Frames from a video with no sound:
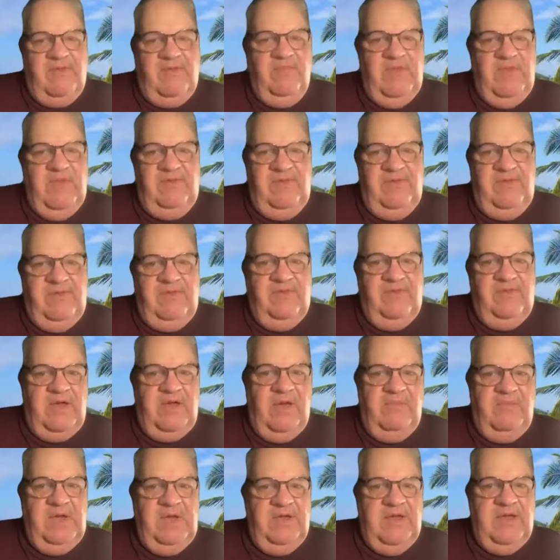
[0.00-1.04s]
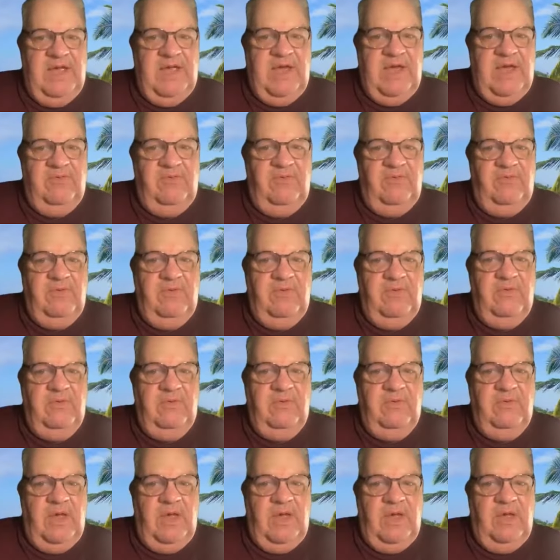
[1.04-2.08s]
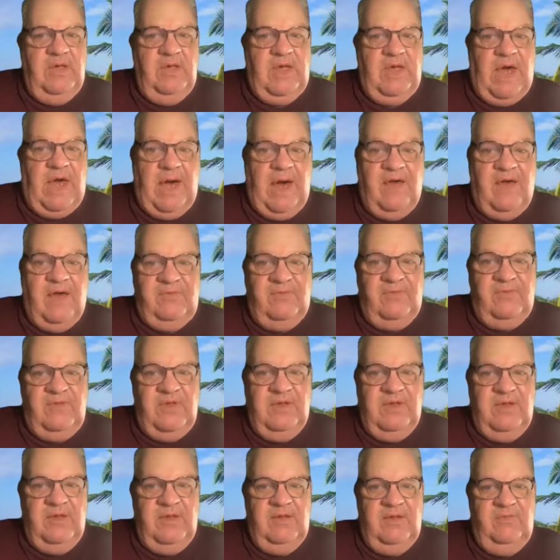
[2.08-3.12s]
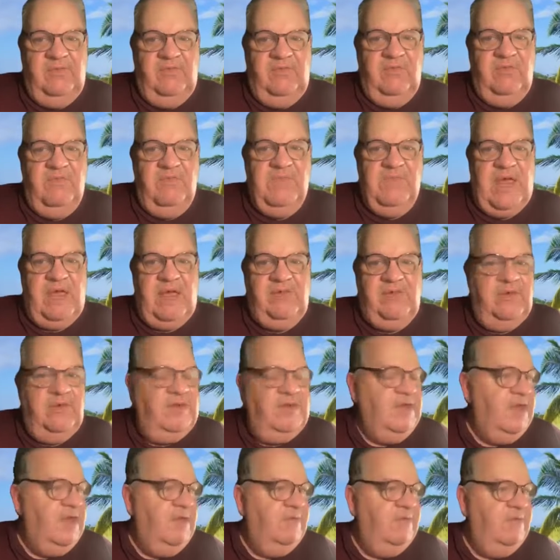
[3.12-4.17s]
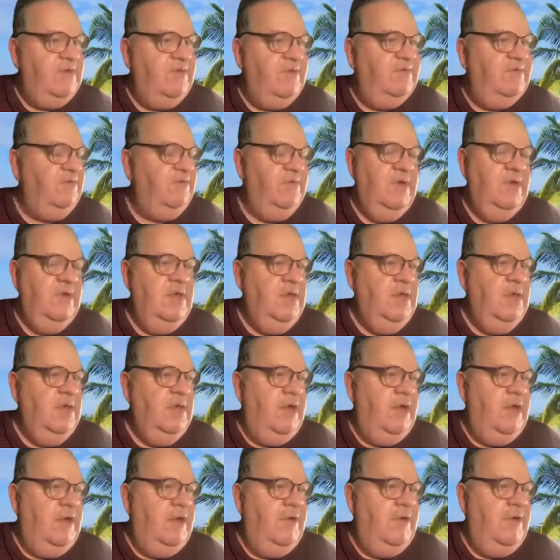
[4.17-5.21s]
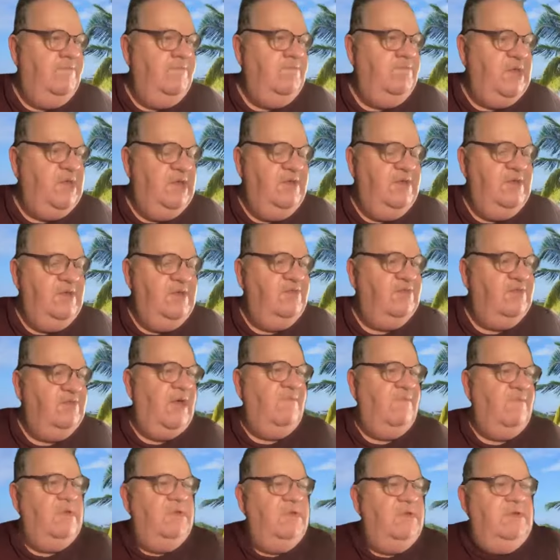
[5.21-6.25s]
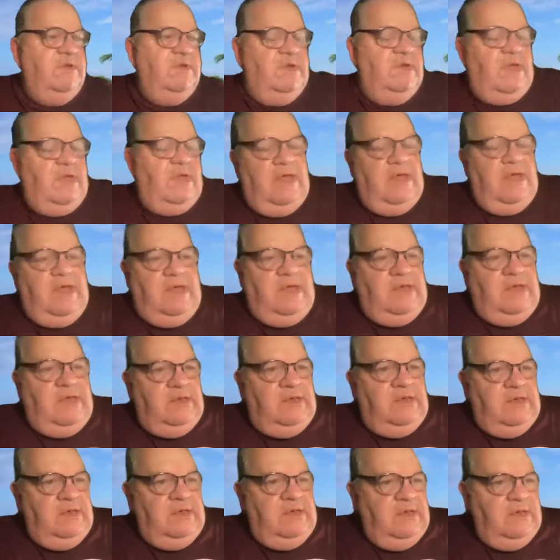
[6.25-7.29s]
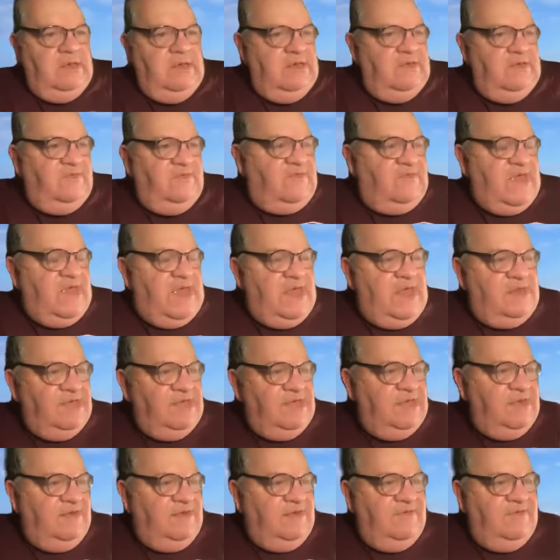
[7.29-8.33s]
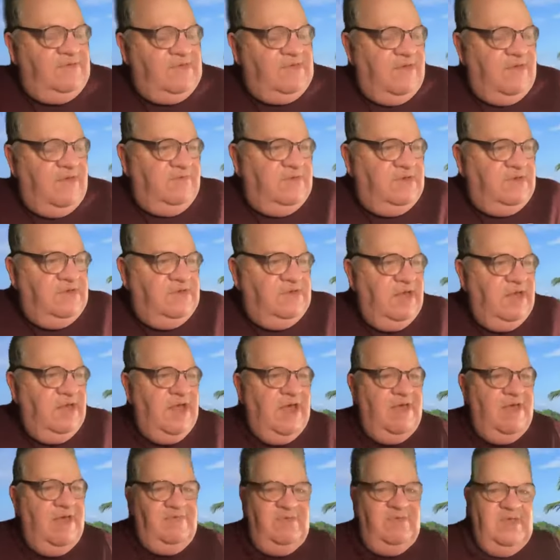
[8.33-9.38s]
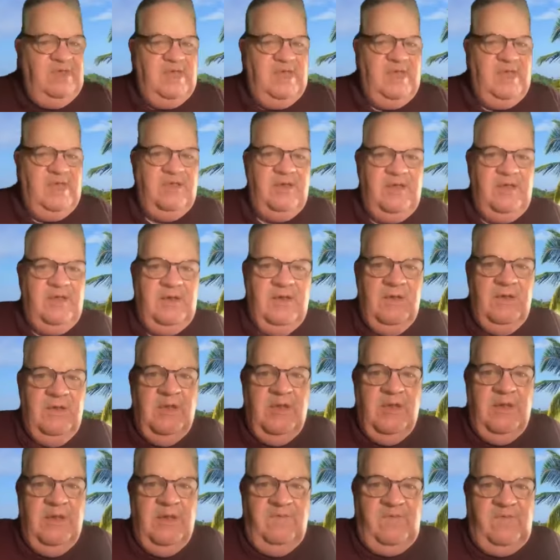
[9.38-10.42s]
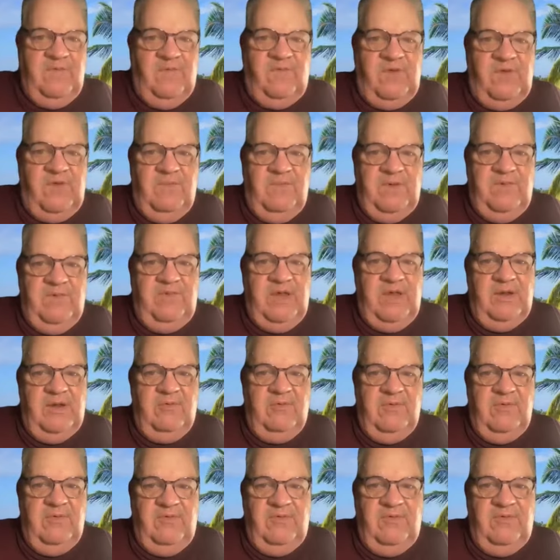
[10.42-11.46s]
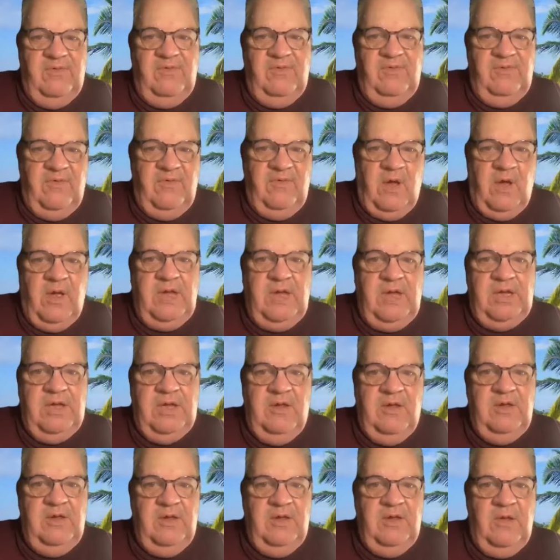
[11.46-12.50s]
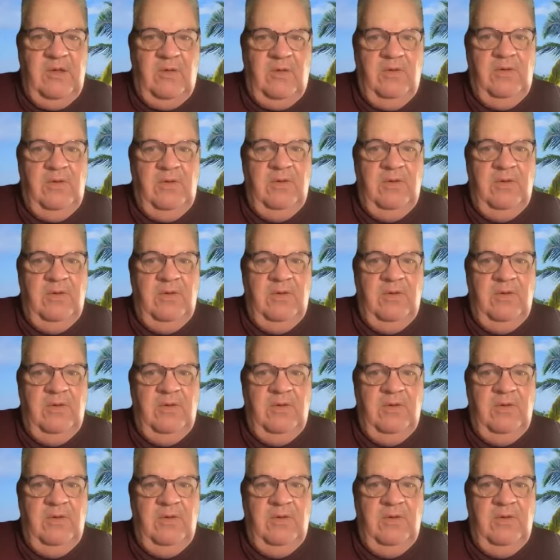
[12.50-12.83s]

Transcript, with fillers: message coming down through us and through Matthew now, because he discovered, sadly, discovered in the last year that 50% of Christians die and go to hell.